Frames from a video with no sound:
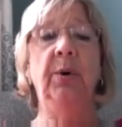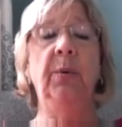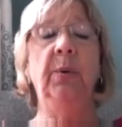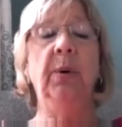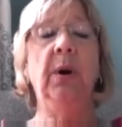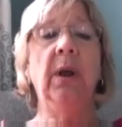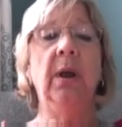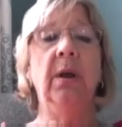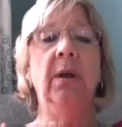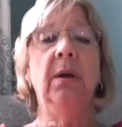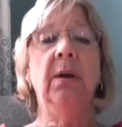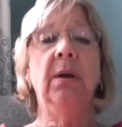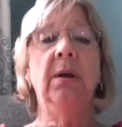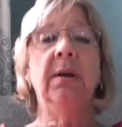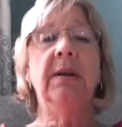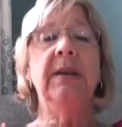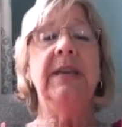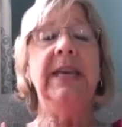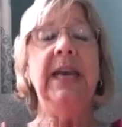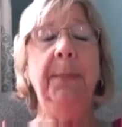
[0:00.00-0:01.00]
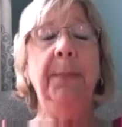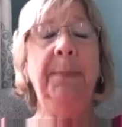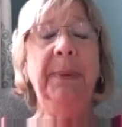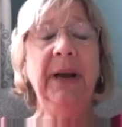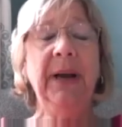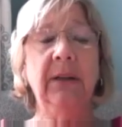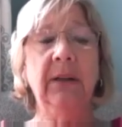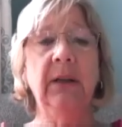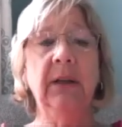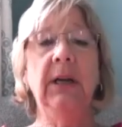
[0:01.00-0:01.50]
So
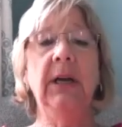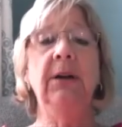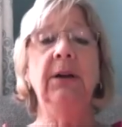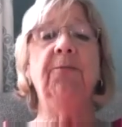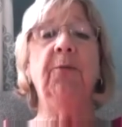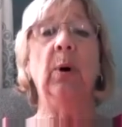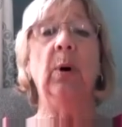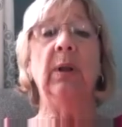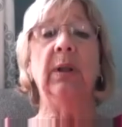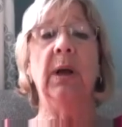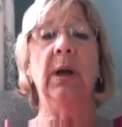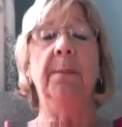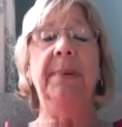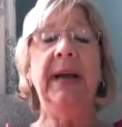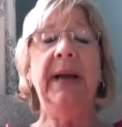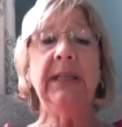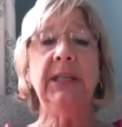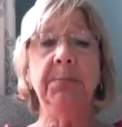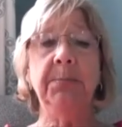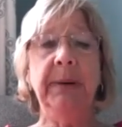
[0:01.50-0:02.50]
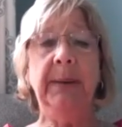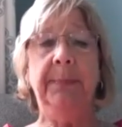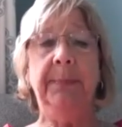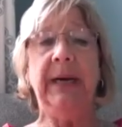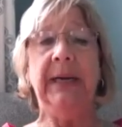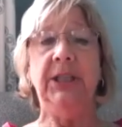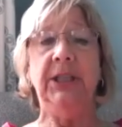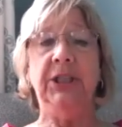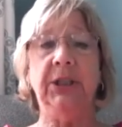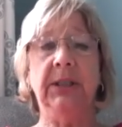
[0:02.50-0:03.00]
typically for a lumpectomy
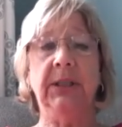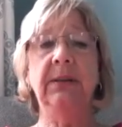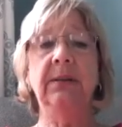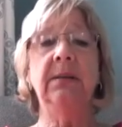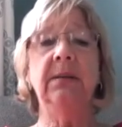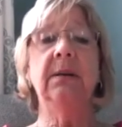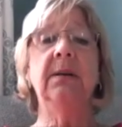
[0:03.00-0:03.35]
patient,